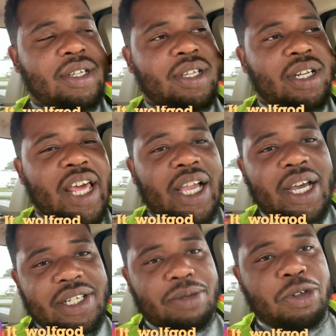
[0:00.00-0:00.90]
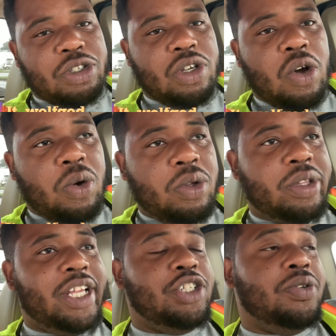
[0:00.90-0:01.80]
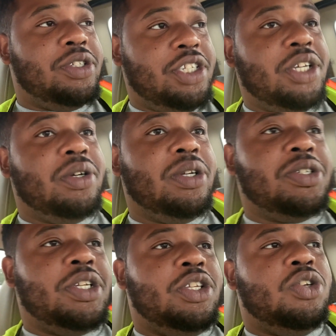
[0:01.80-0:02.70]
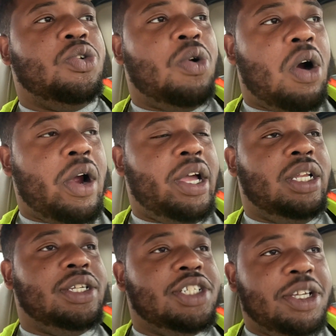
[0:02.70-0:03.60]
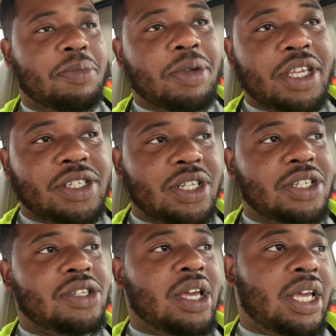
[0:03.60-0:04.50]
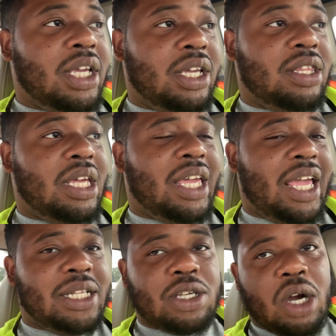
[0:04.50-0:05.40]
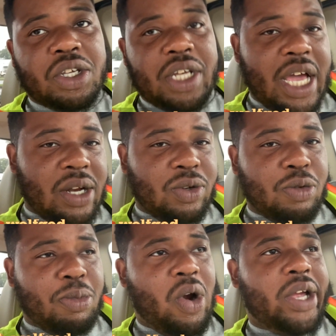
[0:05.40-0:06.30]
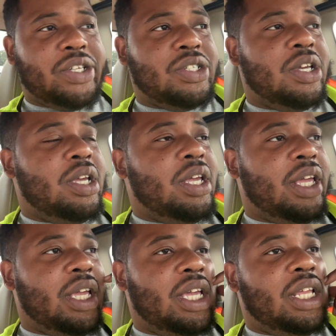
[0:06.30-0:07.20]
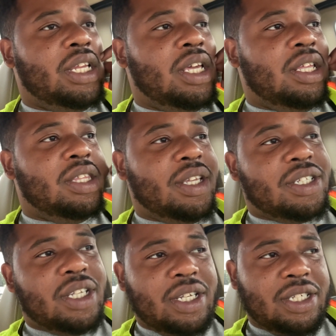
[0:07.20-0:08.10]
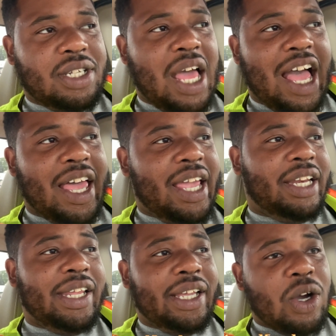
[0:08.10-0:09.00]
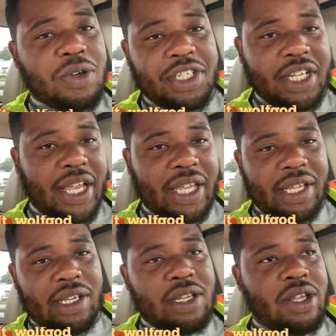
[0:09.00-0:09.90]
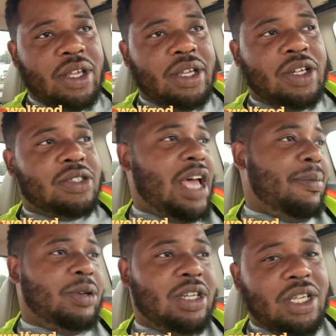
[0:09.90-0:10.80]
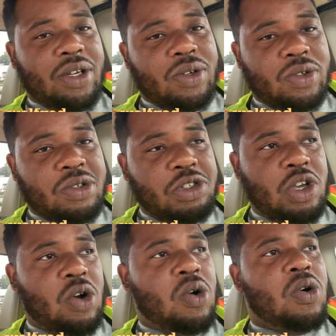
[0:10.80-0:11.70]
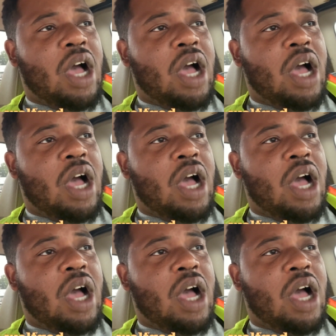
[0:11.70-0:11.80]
let customers know that you're serious and you are a legit business, and they can't talk you down on the price, and this is not a negotiating type of deal. So